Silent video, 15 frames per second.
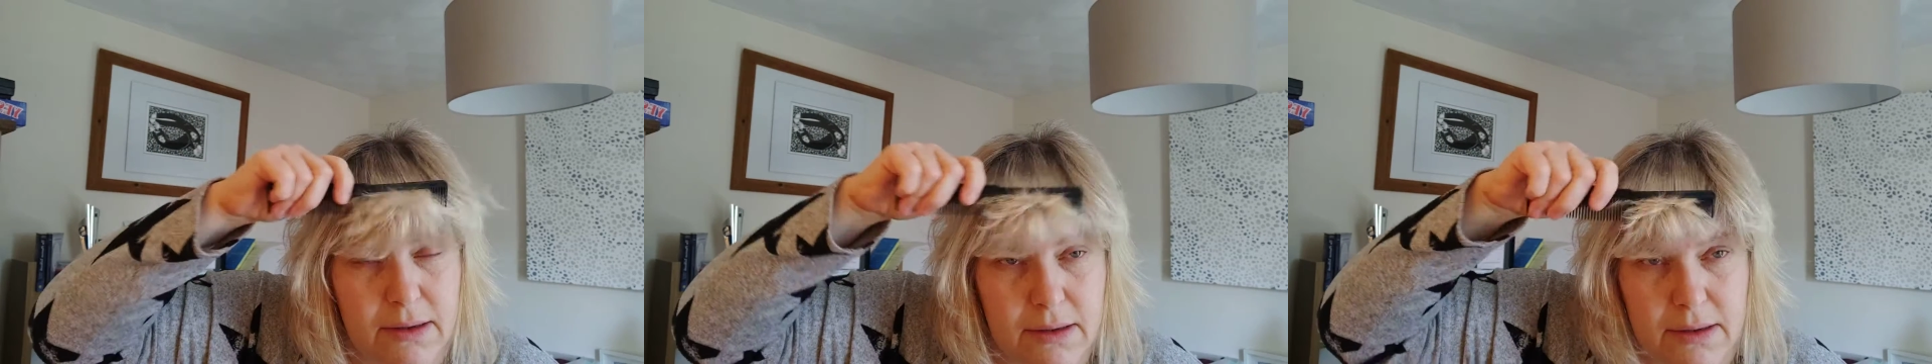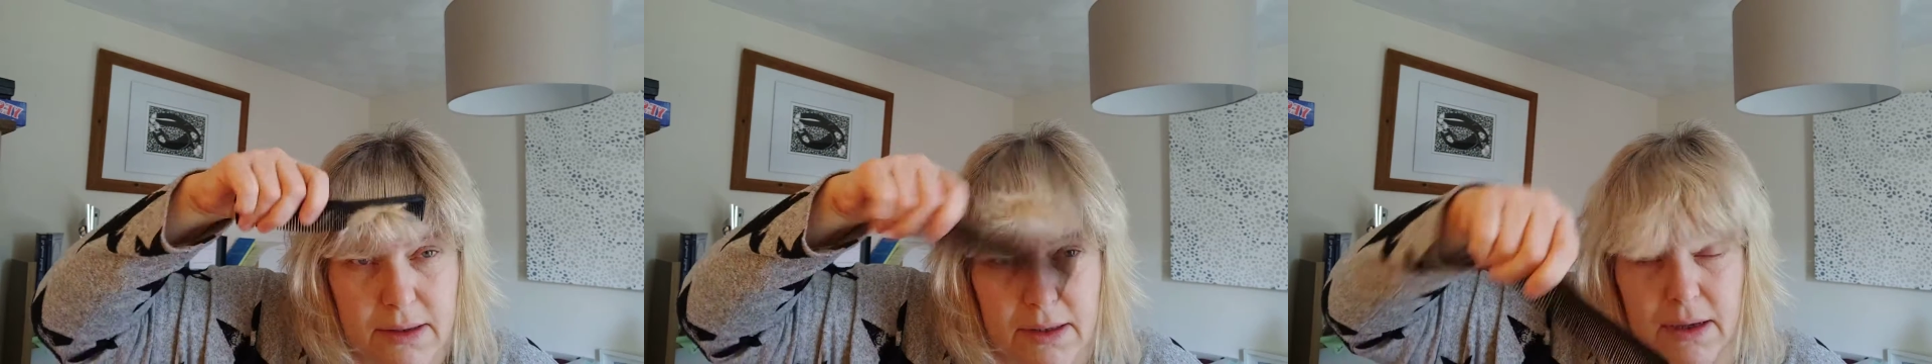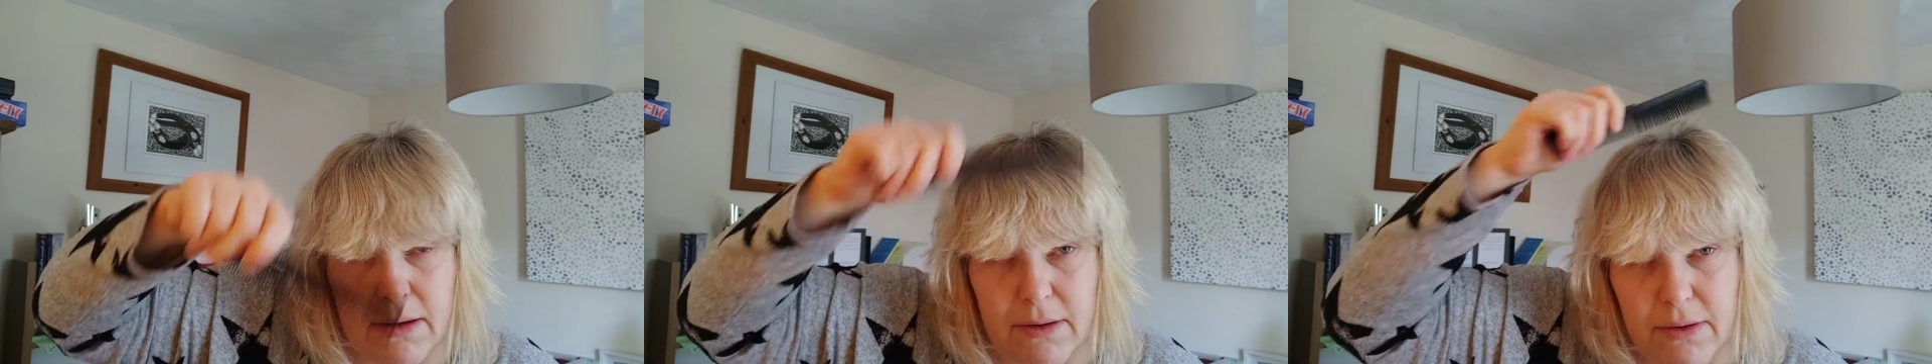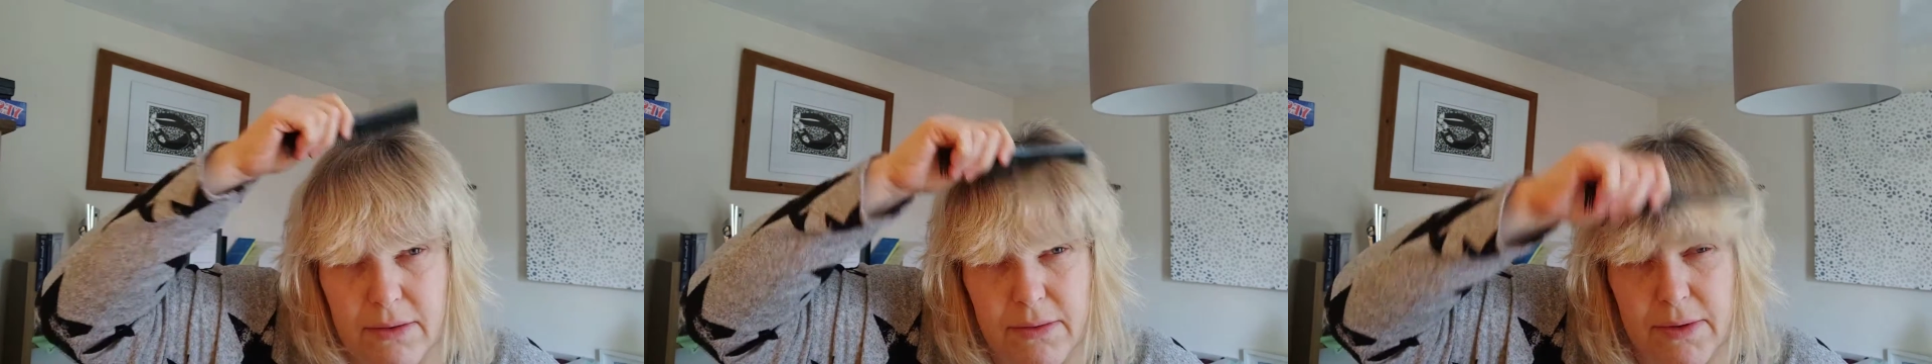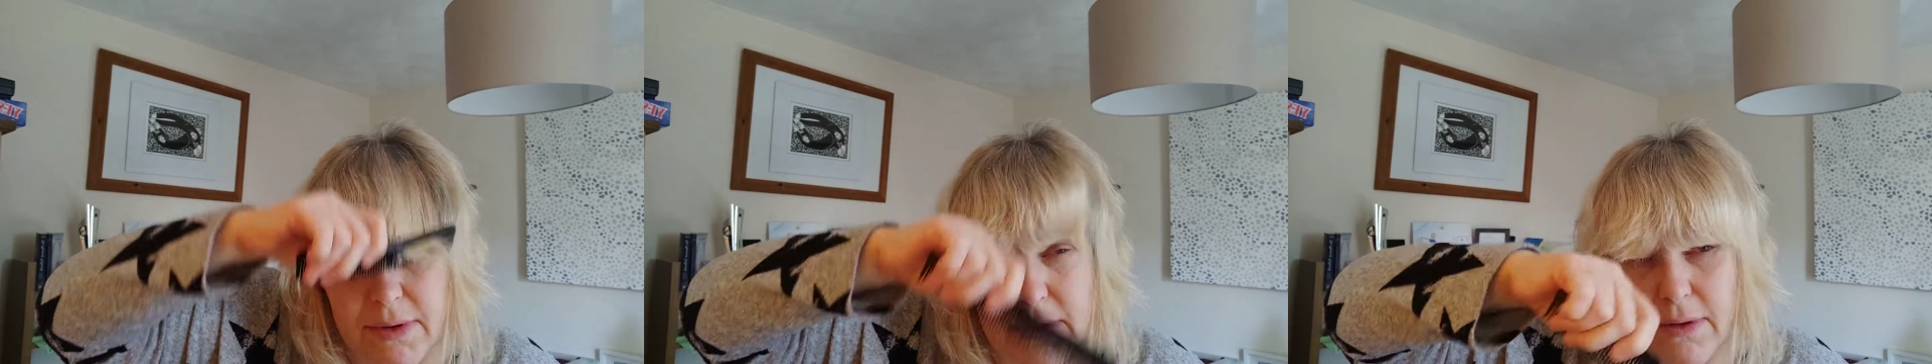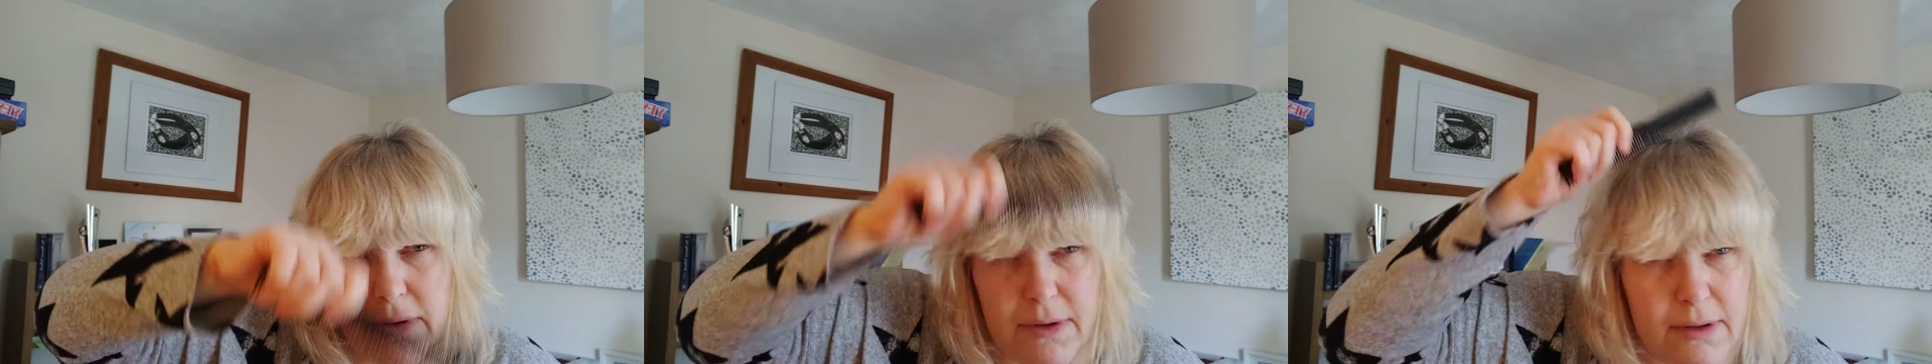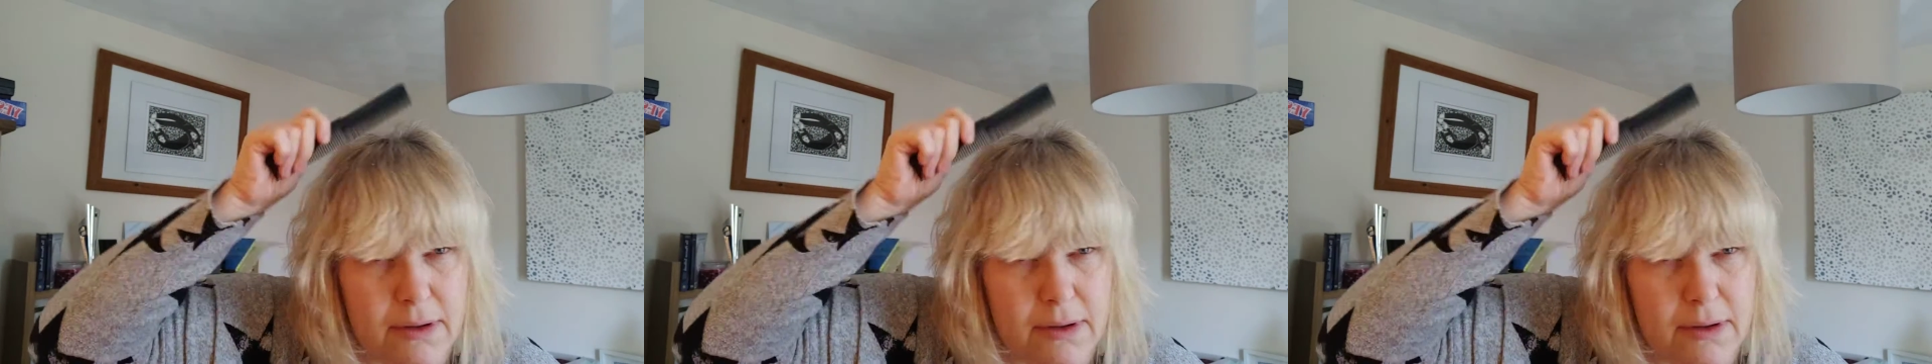so you will